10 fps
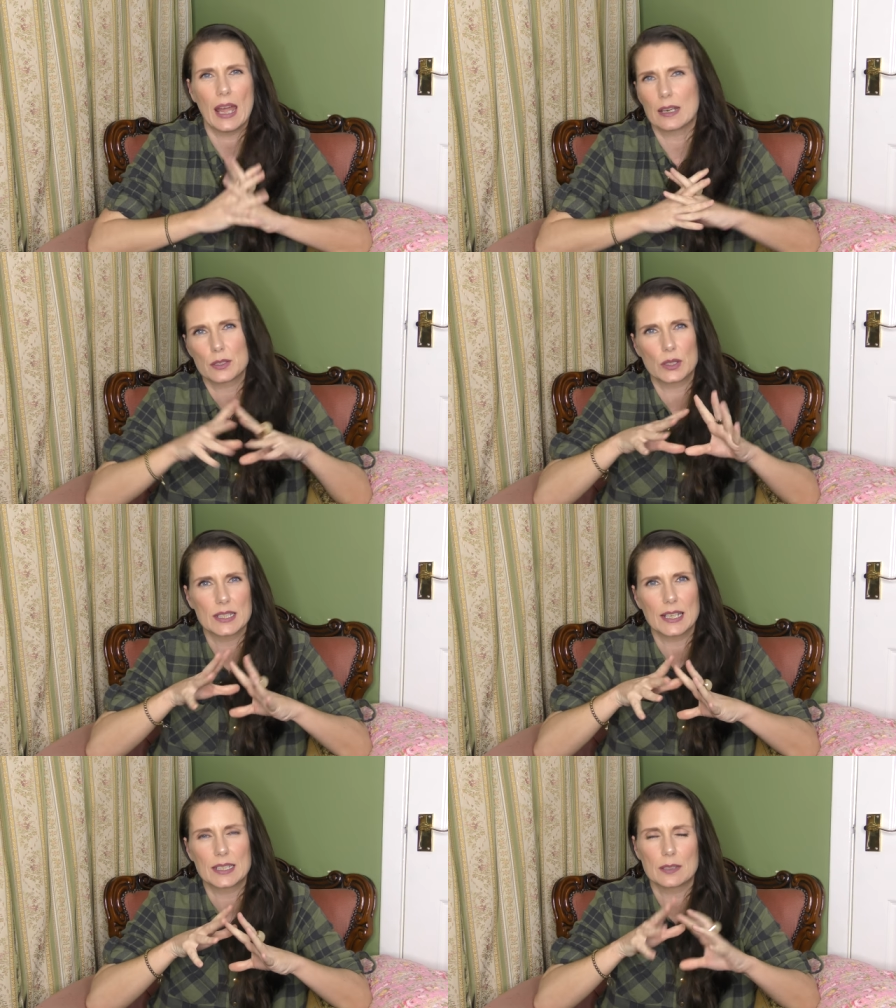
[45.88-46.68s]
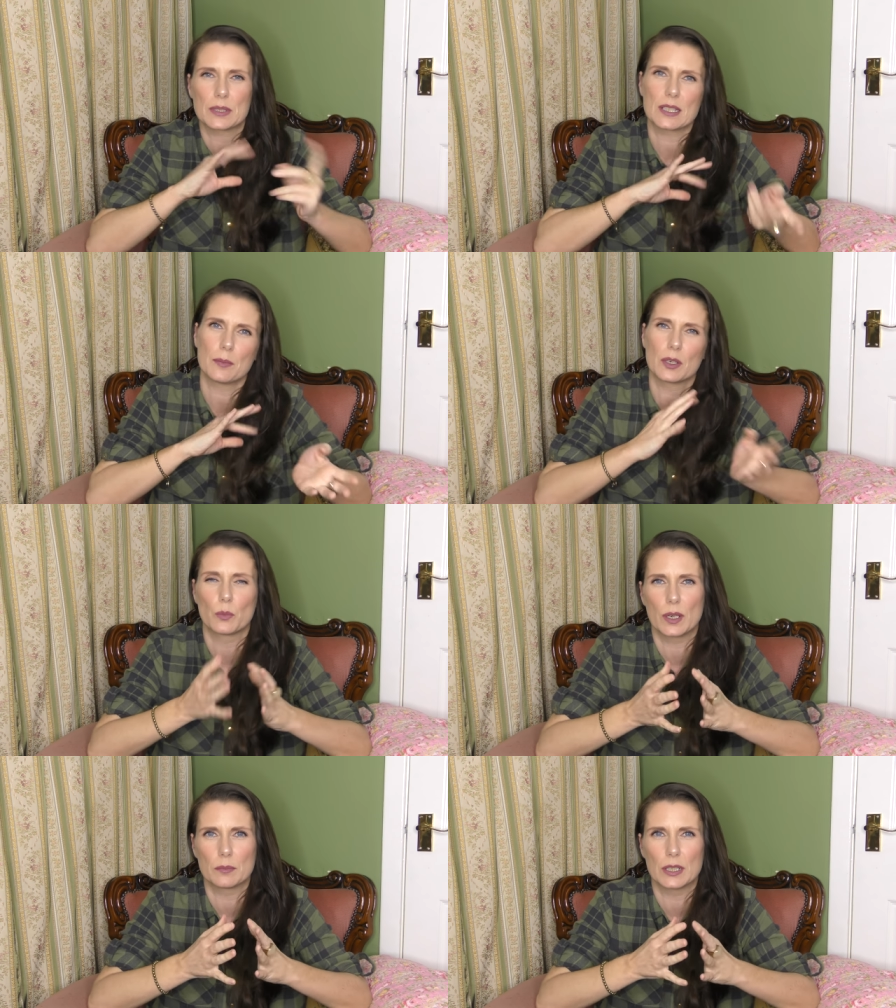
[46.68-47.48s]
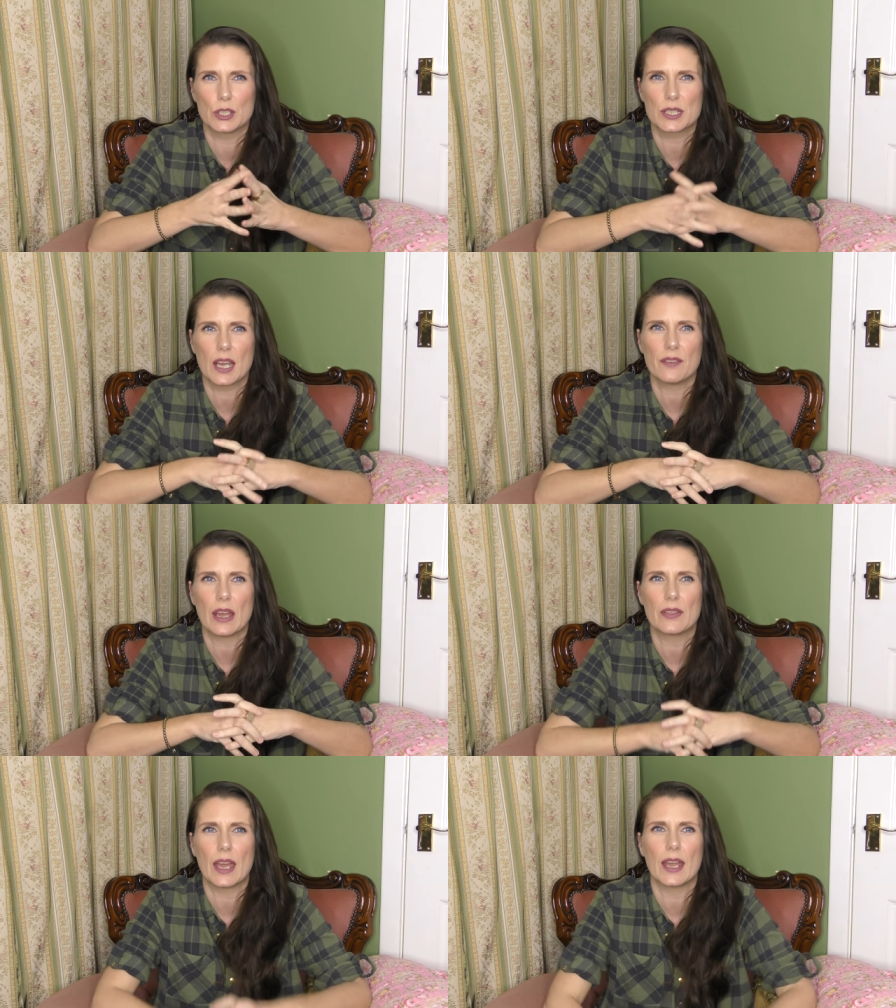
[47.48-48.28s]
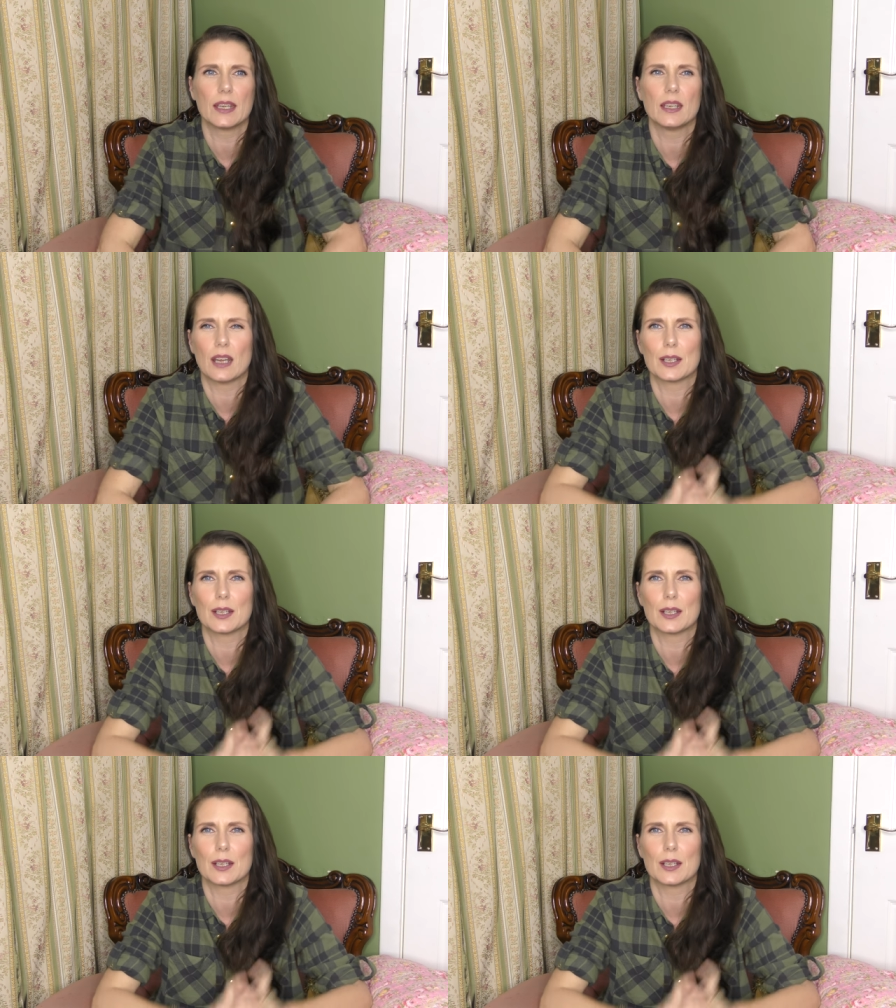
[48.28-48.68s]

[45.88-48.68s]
and I was all excited about summer and wearing my new stuff and then